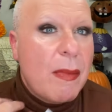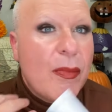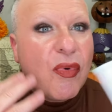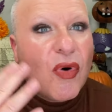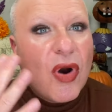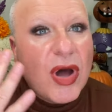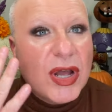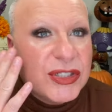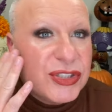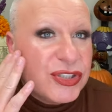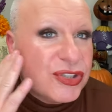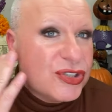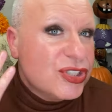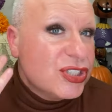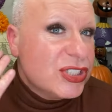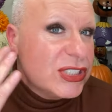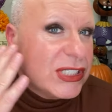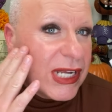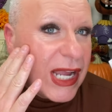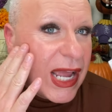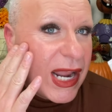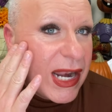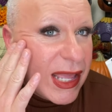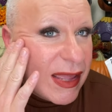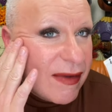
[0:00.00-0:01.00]
bronzer just
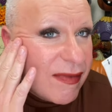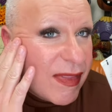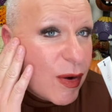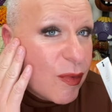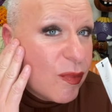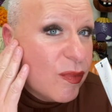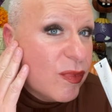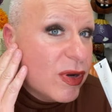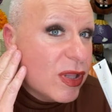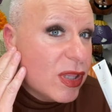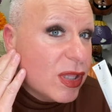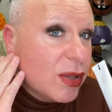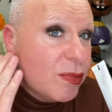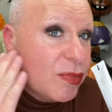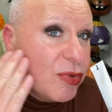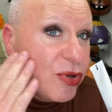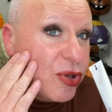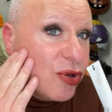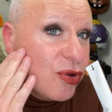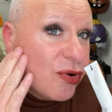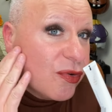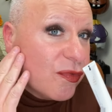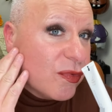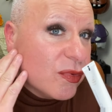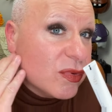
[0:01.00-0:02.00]
to kind of give that really
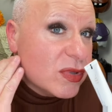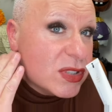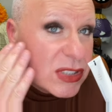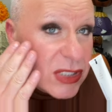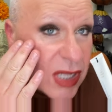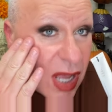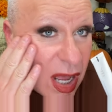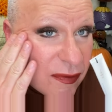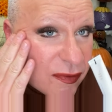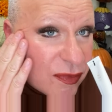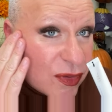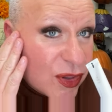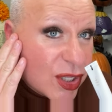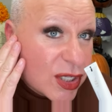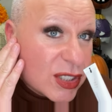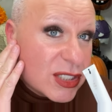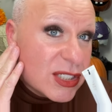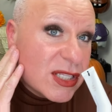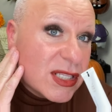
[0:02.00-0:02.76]
beautiful soft look